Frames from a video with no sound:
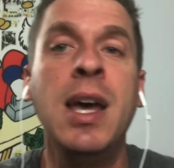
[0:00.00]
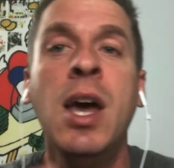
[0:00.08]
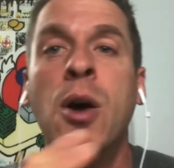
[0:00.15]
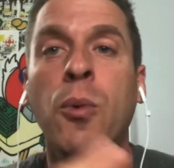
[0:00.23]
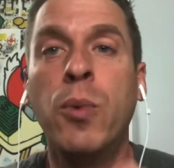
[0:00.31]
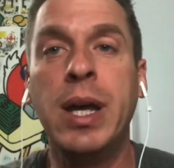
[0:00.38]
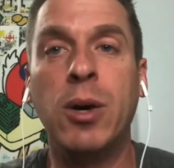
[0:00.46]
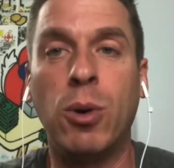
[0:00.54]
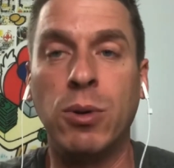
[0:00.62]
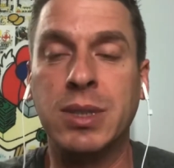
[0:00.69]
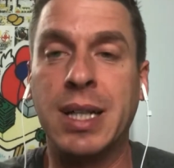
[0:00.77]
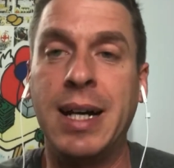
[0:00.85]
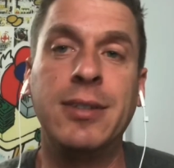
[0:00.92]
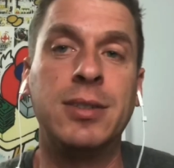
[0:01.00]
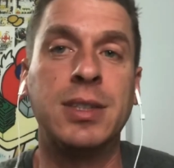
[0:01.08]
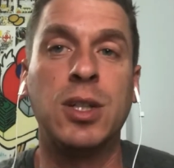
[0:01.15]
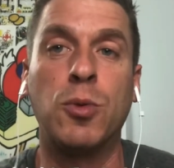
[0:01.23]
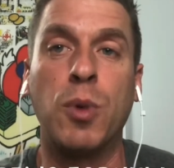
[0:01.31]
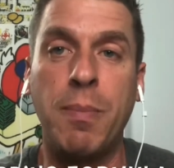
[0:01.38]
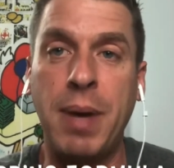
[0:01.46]
We hold title until
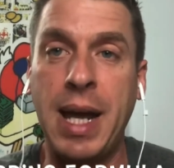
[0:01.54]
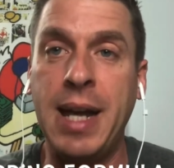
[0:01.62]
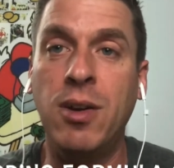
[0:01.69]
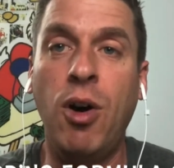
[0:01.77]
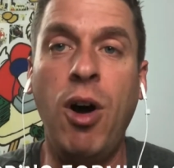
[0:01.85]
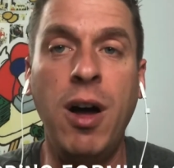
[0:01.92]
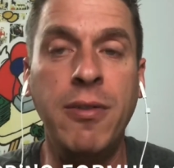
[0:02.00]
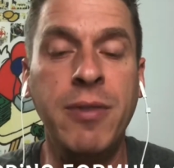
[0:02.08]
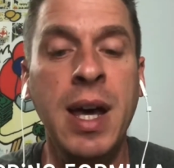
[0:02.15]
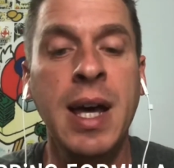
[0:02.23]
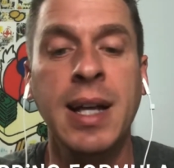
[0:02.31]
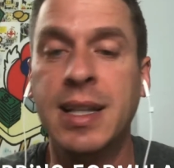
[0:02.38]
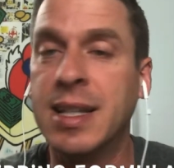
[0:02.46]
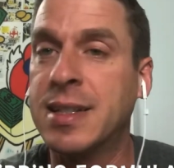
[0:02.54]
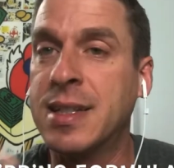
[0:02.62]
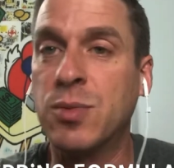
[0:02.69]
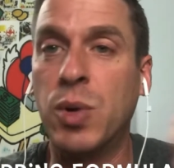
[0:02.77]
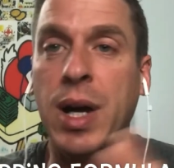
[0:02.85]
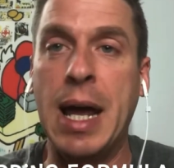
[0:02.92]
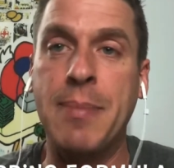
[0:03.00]
we're paid off. This is what
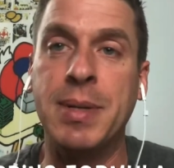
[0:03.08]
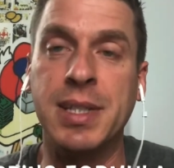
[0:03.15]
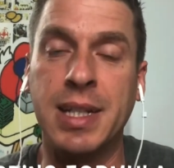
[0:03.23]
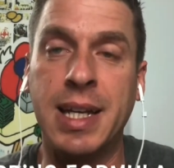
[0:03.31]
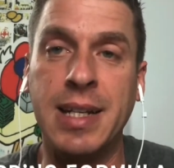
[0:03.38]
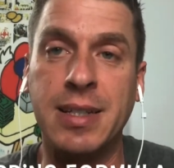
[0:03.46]
happens in case of